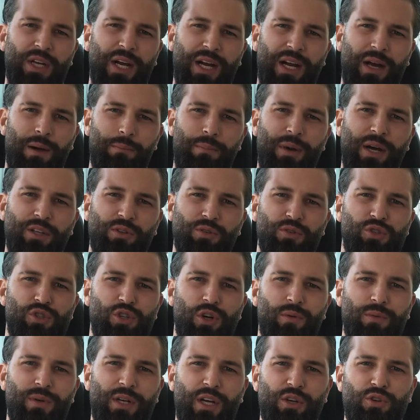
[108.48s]
and I come back to
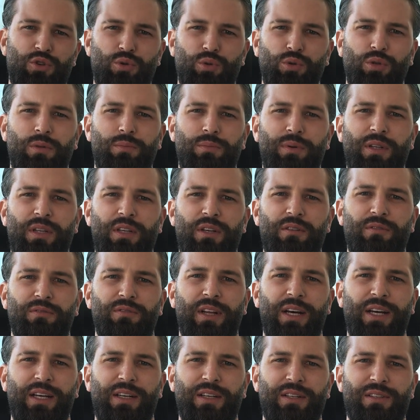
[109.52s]
Germany, I truly believe
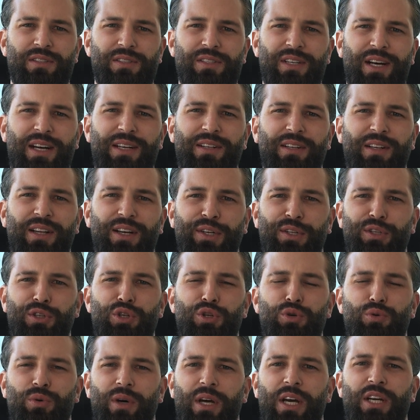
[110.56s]
like it's kind of like
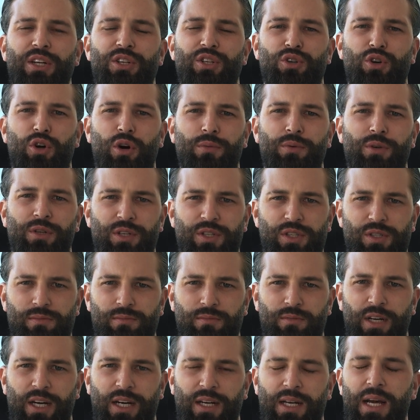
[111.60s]
new age communism,
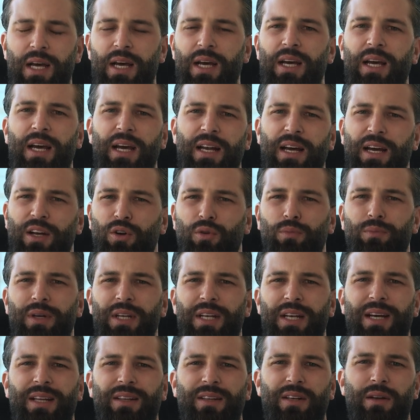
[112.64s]
right? And I don't
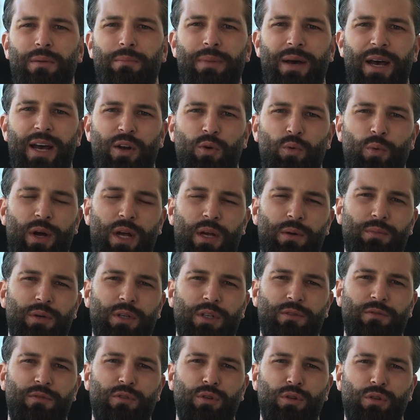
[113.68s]
mean that in a bad way, but
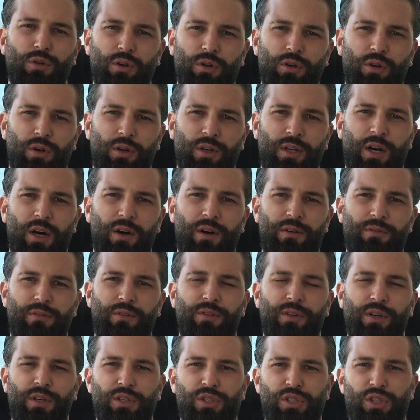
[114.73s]
if you look on how
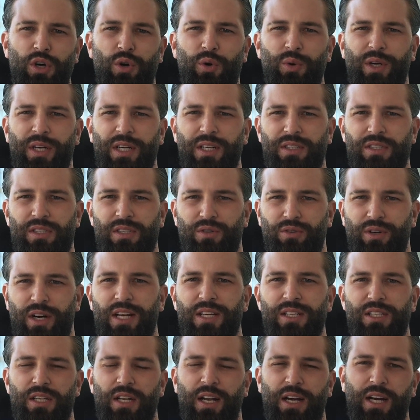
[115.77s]
everything is going, it's
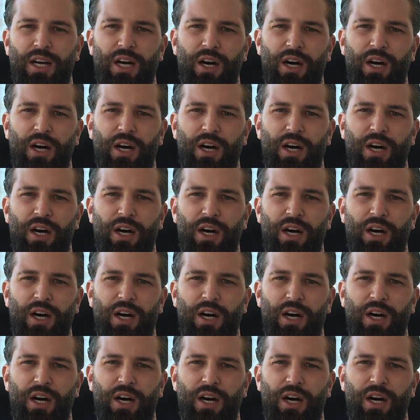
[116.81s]
crazy, like